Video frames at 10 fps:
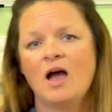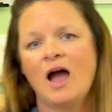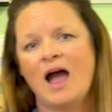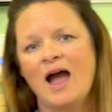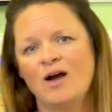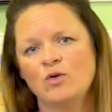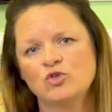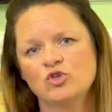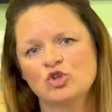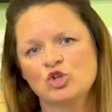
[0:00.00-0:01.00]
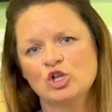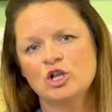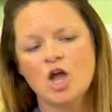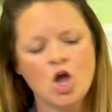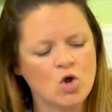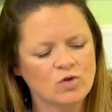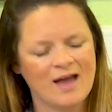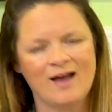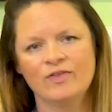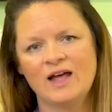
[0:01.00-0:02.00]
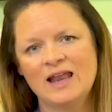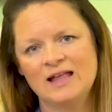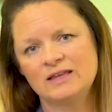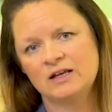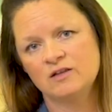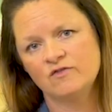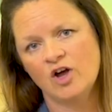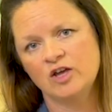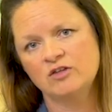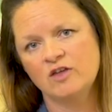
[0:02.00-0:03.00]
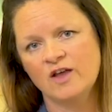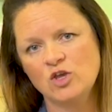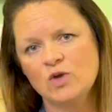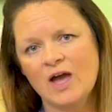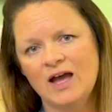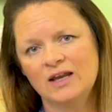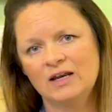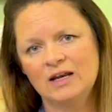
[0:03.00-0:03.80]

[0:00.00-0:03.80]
how to slow down that landing device so that you can